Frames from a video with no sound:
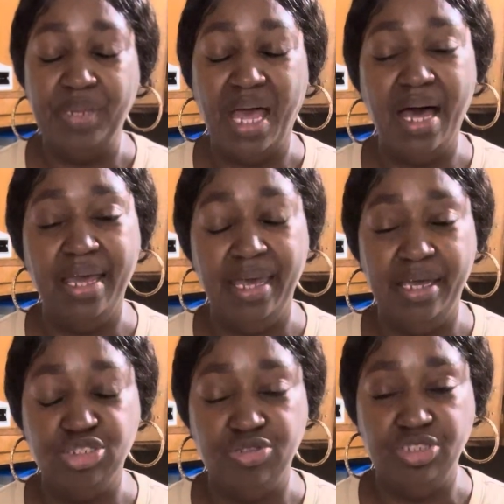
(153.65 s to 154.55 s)
high
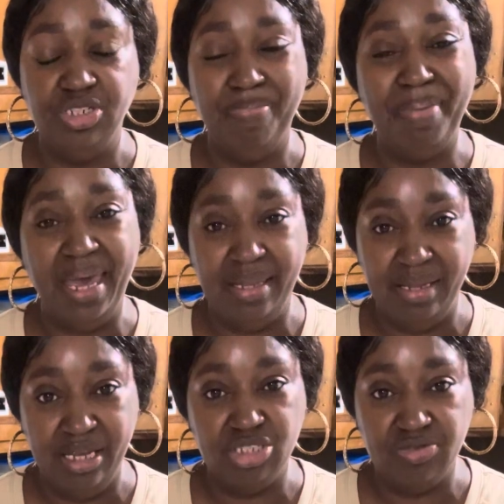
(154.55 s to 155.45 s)
estrogen, bad
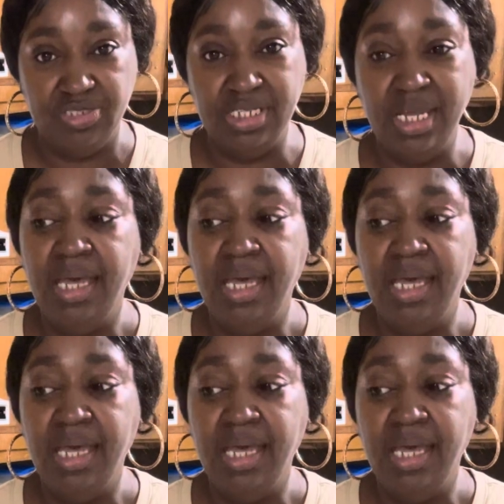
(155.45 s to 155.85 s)
estrogen,